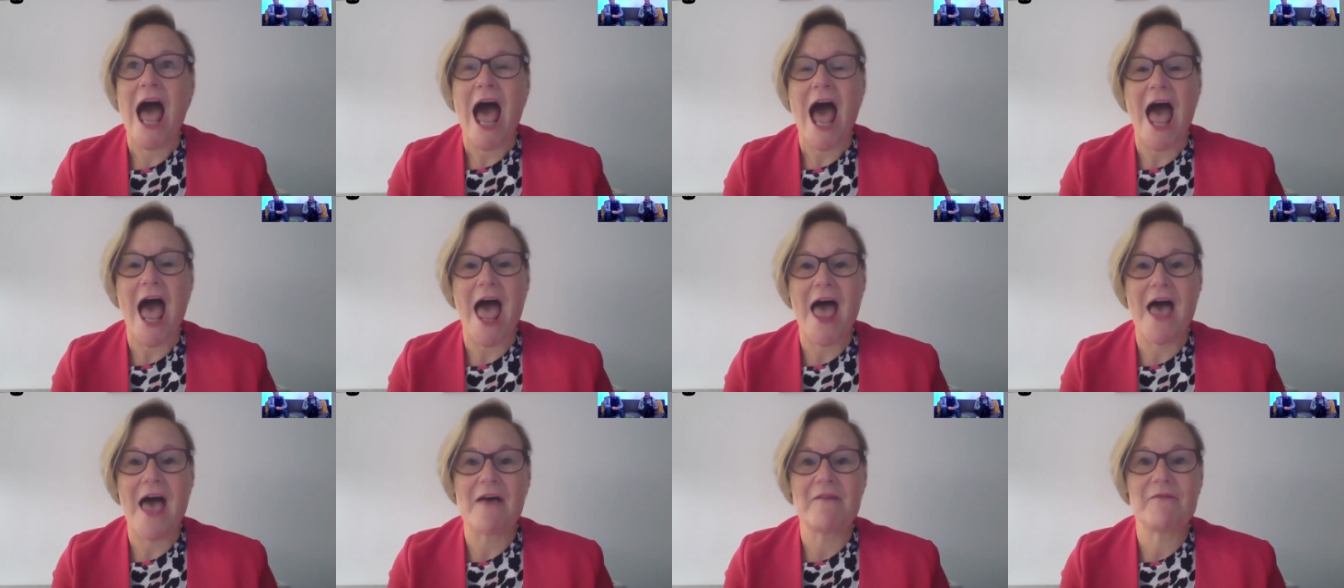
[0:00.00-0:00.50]

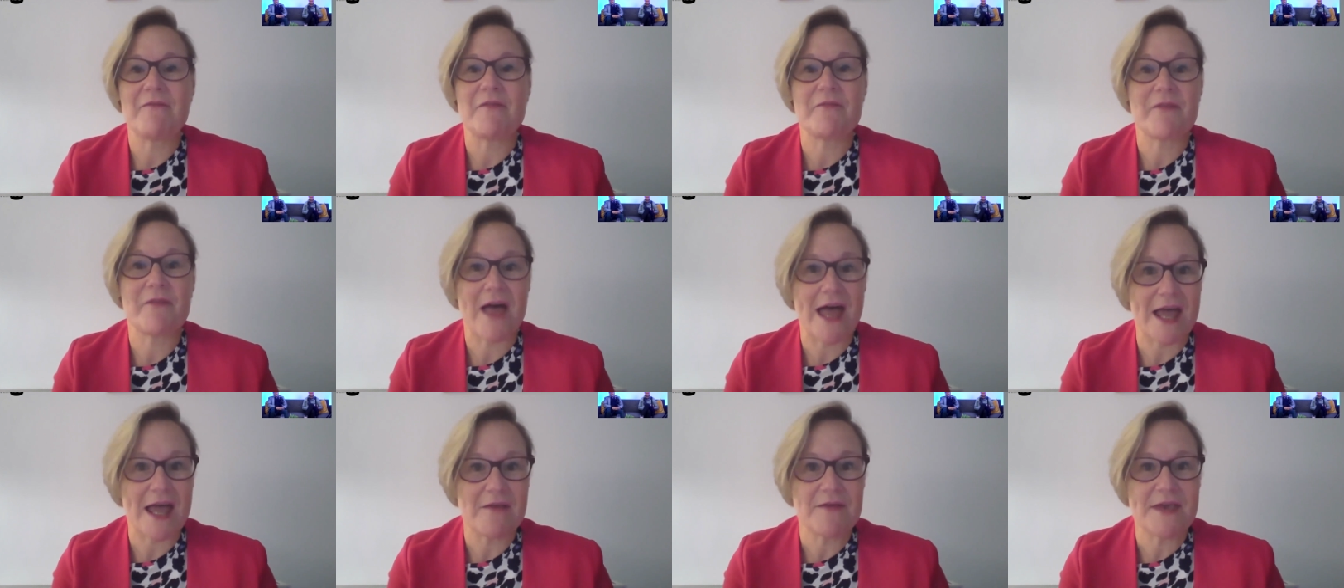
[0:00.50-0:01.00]
For
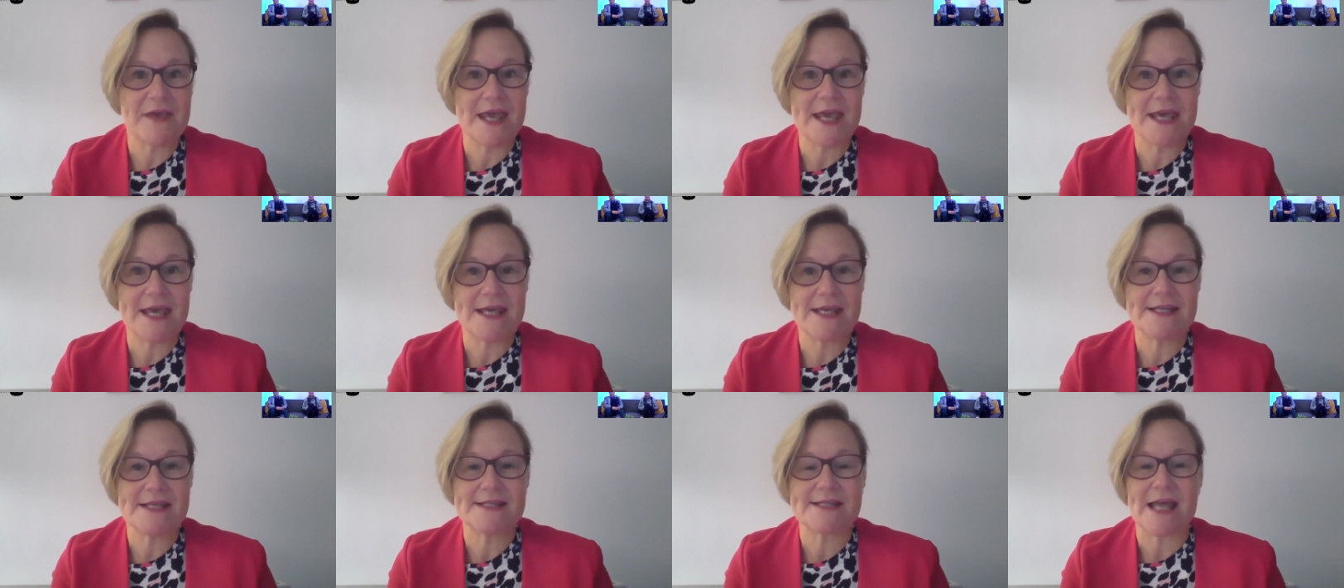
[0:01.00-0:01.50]
5
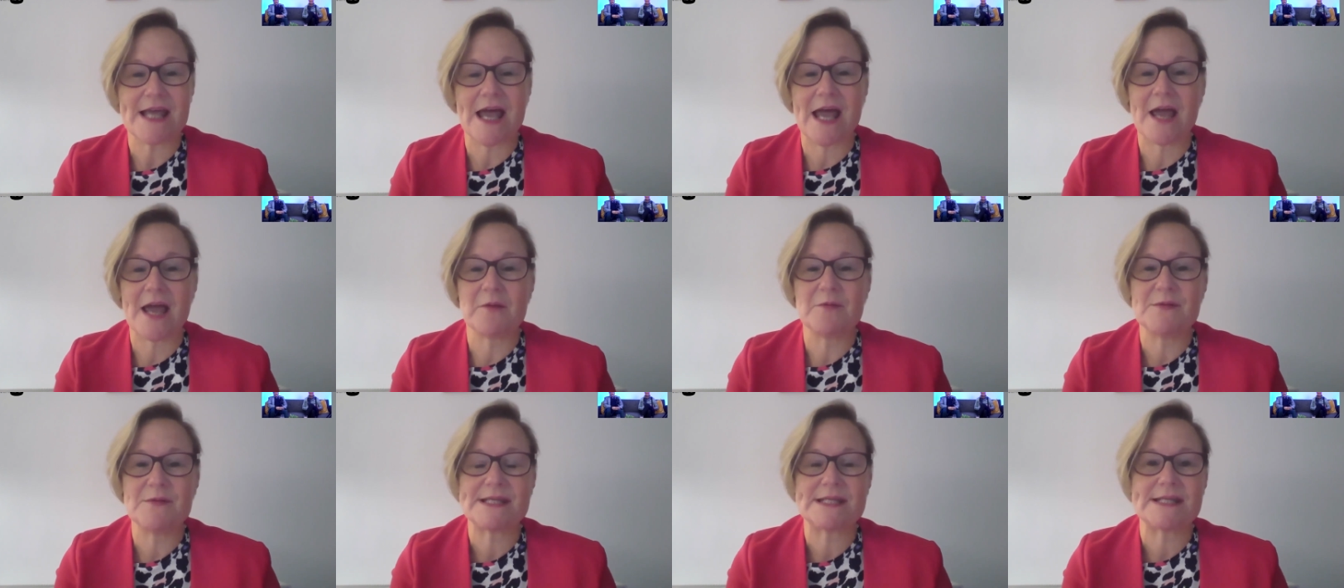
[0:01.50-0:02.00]
years,
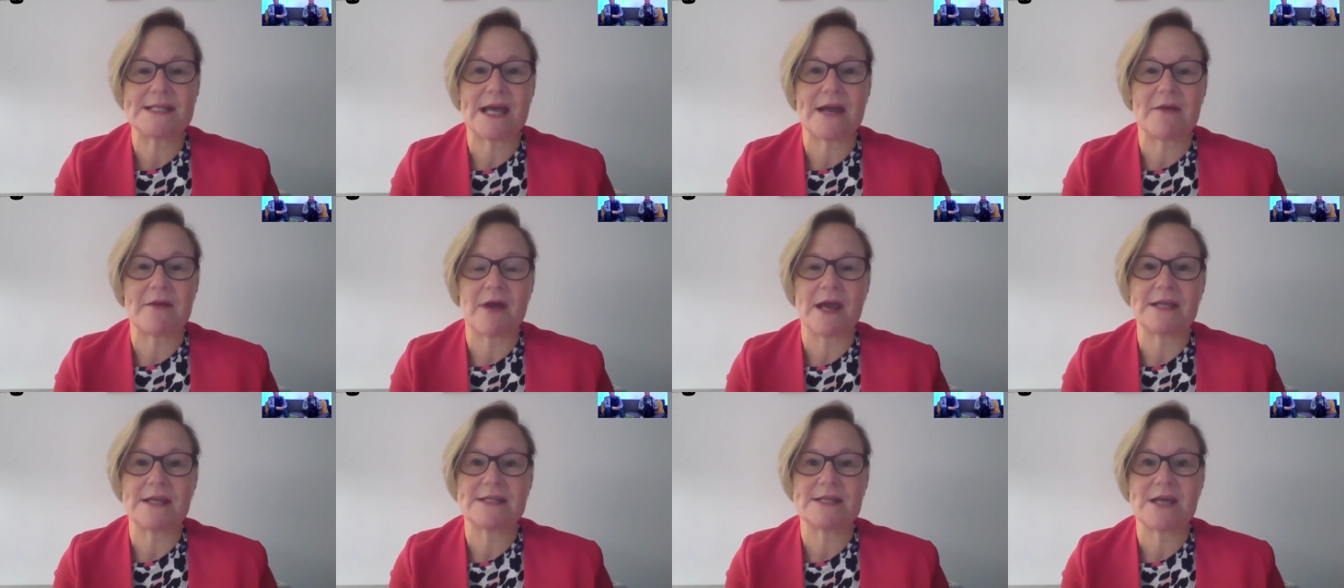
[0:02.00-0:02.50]
I was a
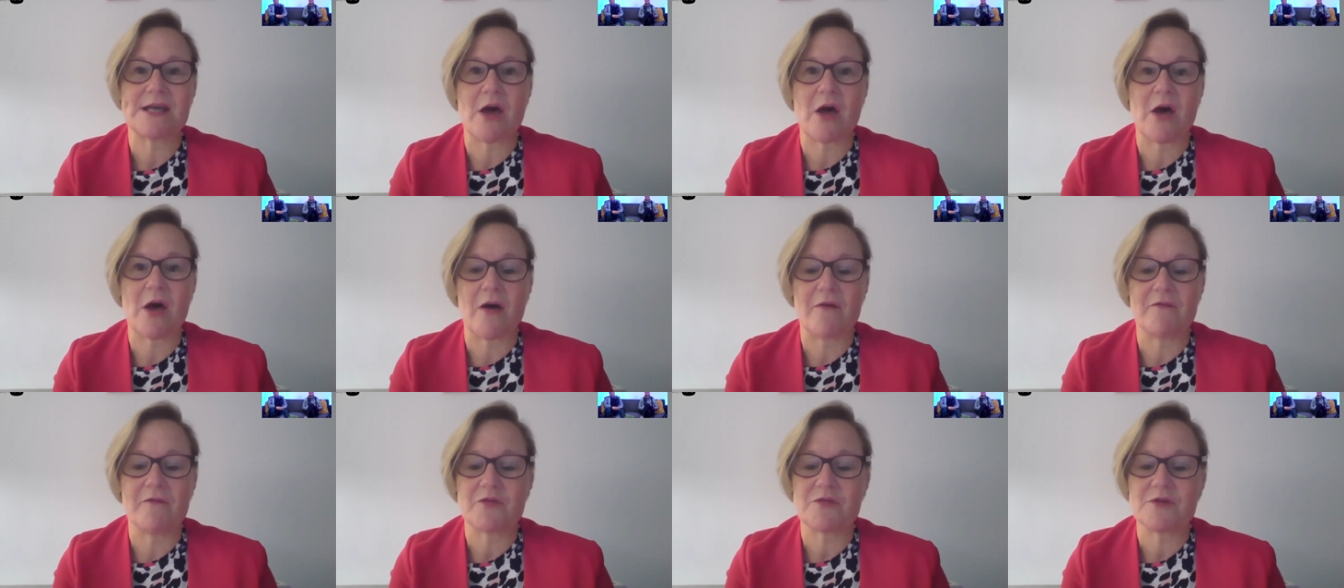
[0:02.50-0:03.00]
director
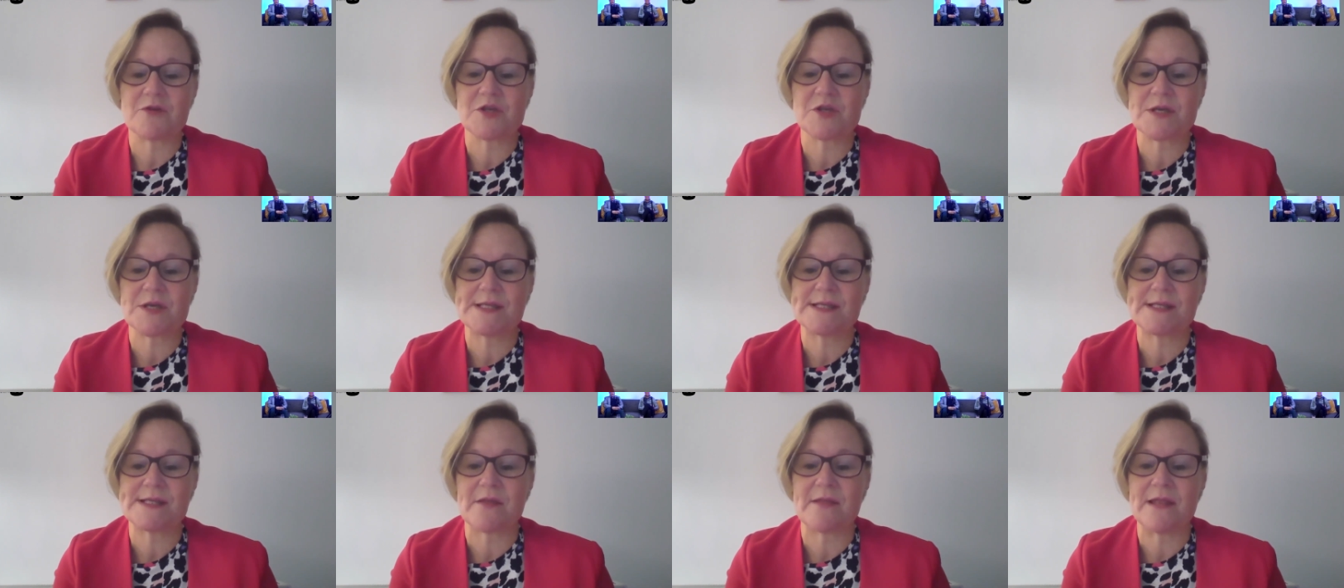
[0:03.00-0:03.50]
of
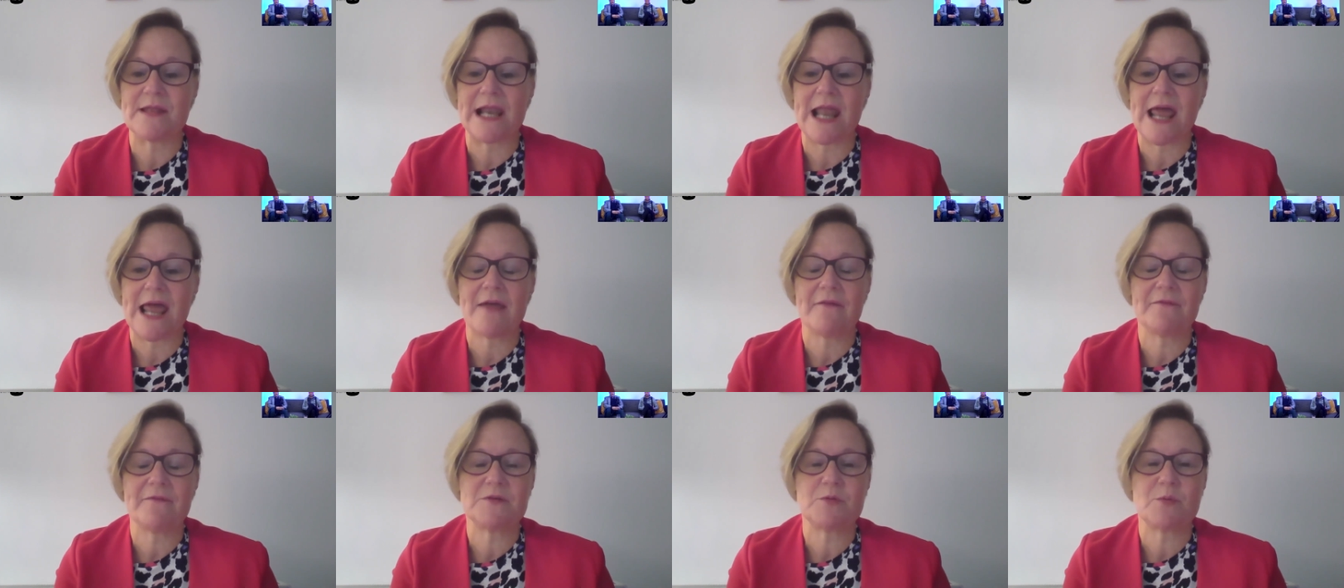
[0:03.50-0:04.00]
Christians on the
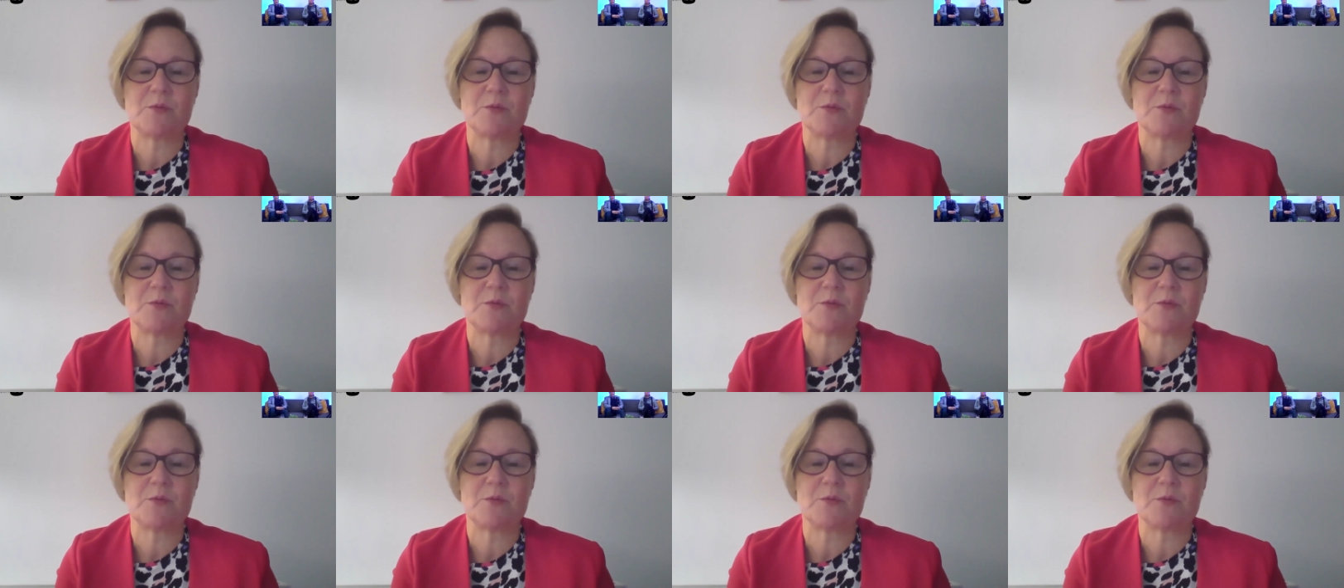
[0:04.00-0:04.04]
Left,